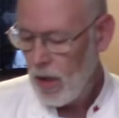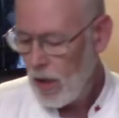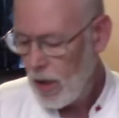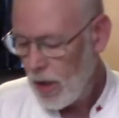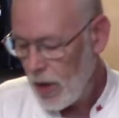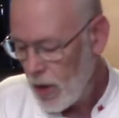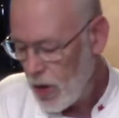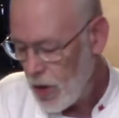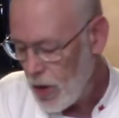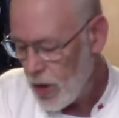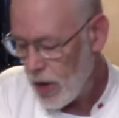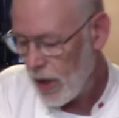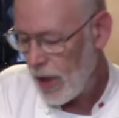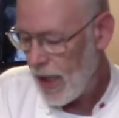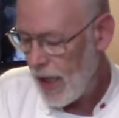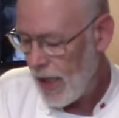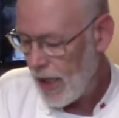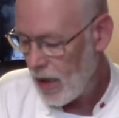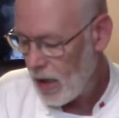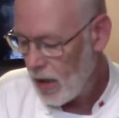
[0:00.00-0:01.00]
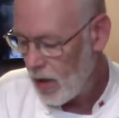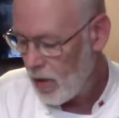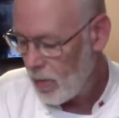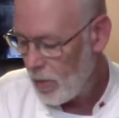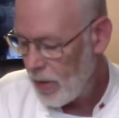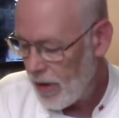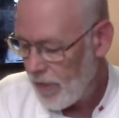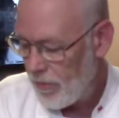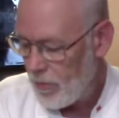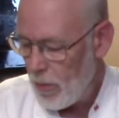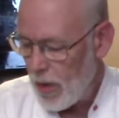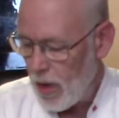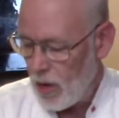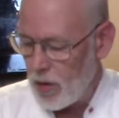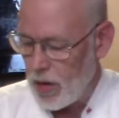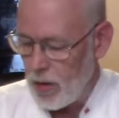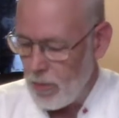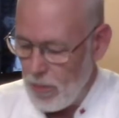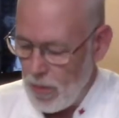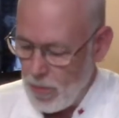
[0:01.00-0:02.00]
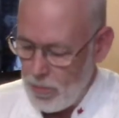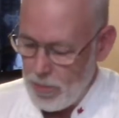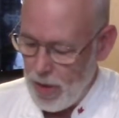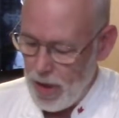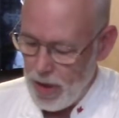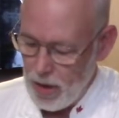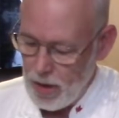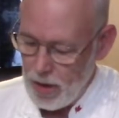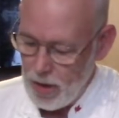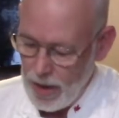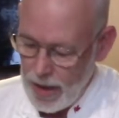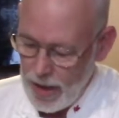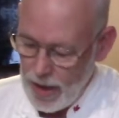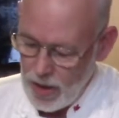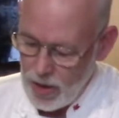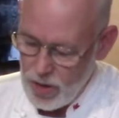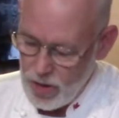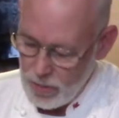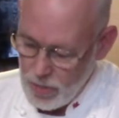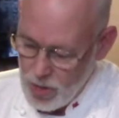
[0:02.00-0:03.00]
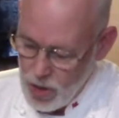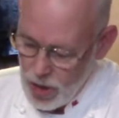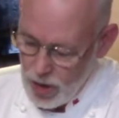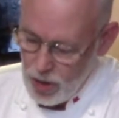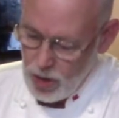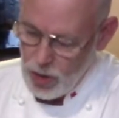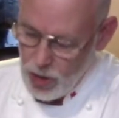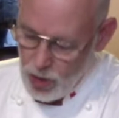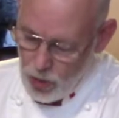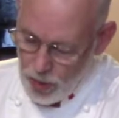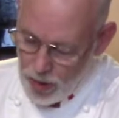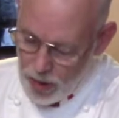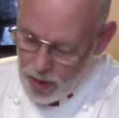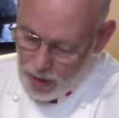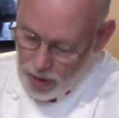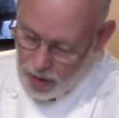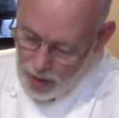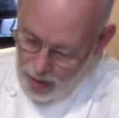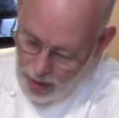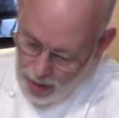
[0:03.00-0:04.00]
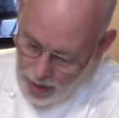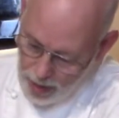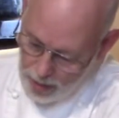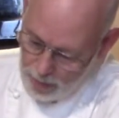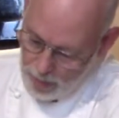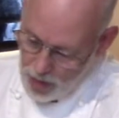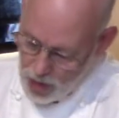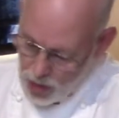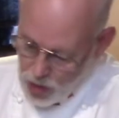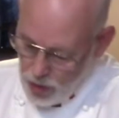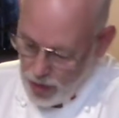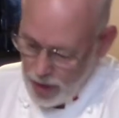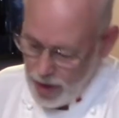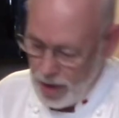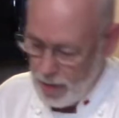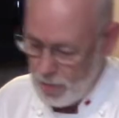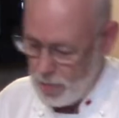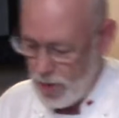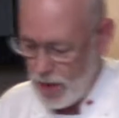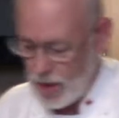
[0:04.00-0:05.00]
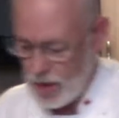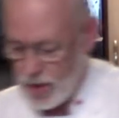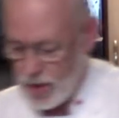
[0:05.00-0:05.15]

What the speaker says: You're just going to add a little bit of melted butter and some sugar to it, and I'm going to show you how to press